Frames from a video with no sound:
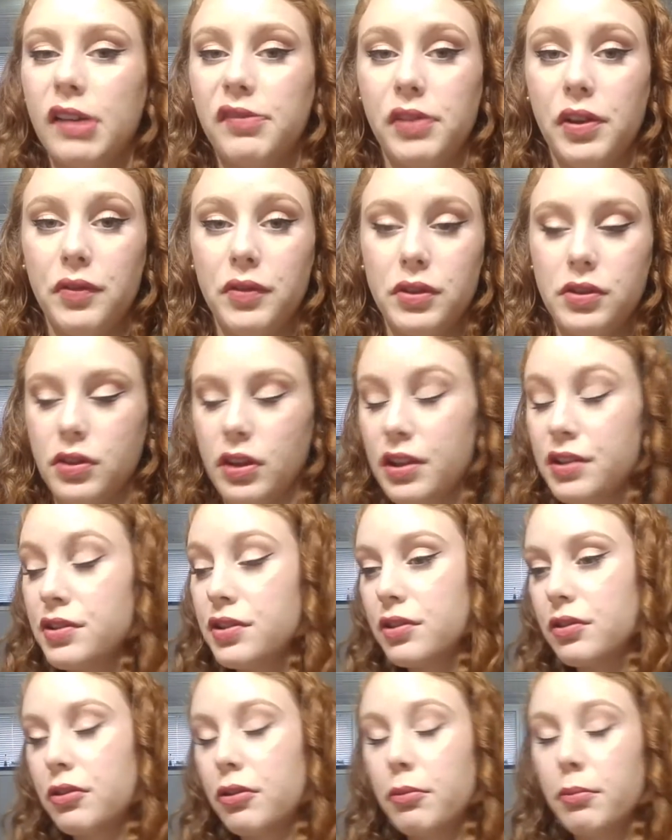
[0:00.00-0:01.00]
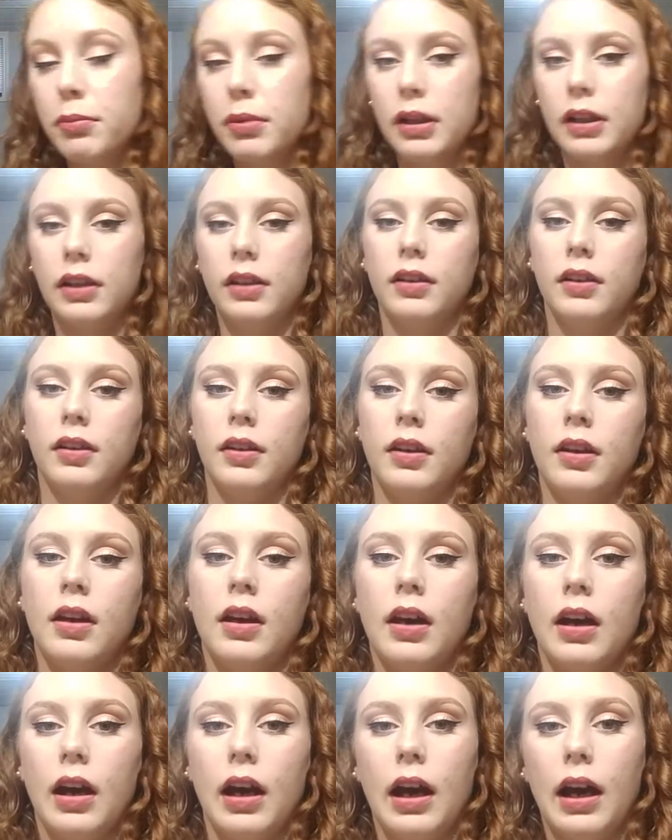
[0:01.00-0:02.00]
I've never tried to, but
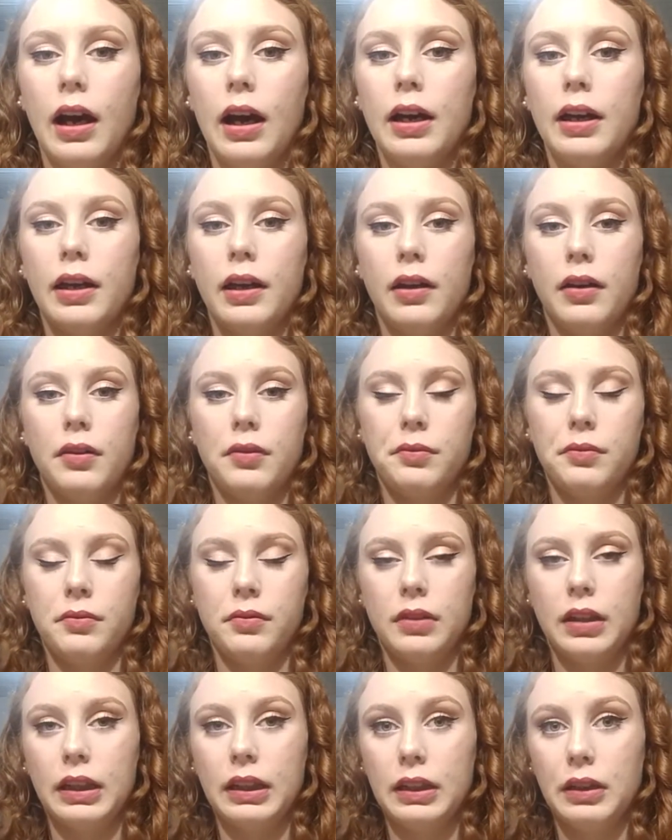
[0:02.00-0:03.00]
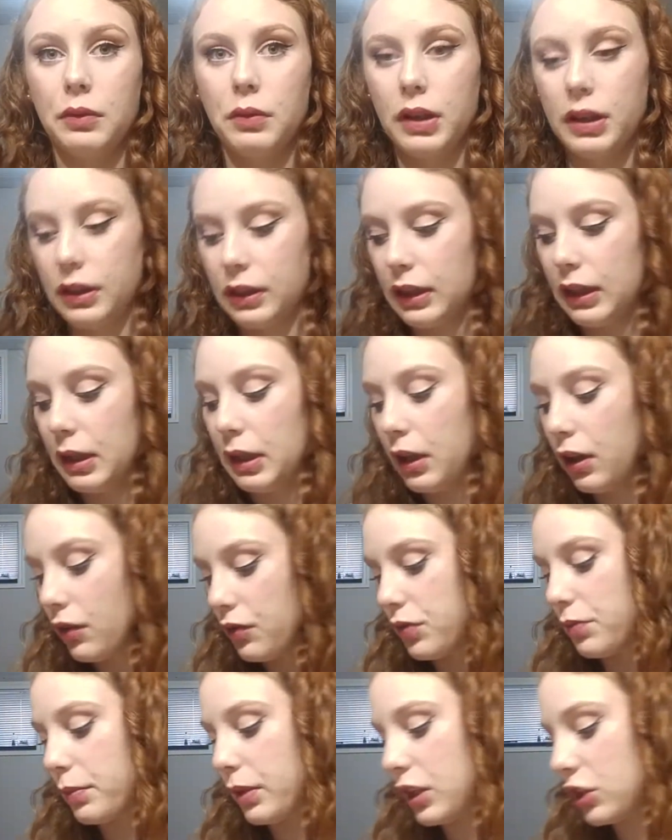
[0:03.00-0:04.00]
I like the one that I
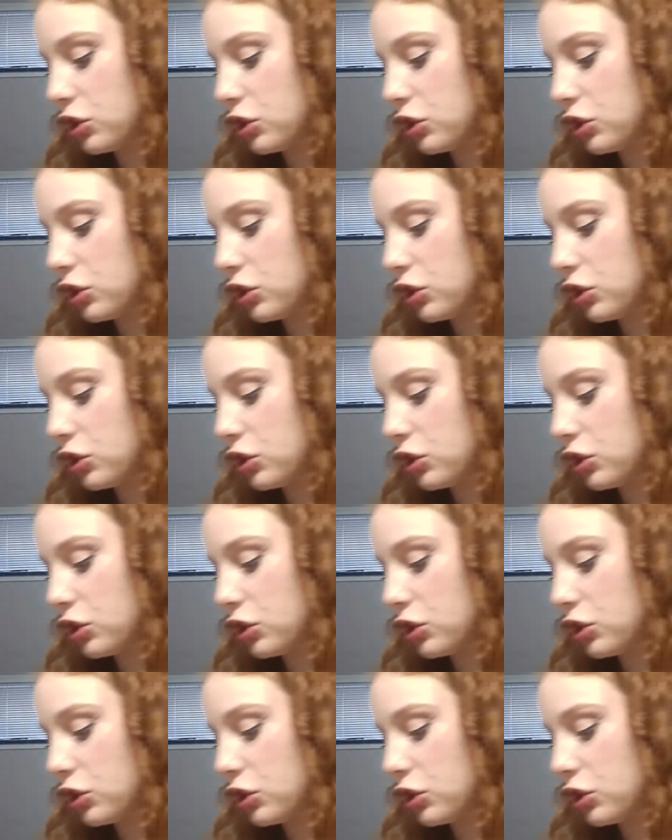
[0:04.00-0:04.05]
got from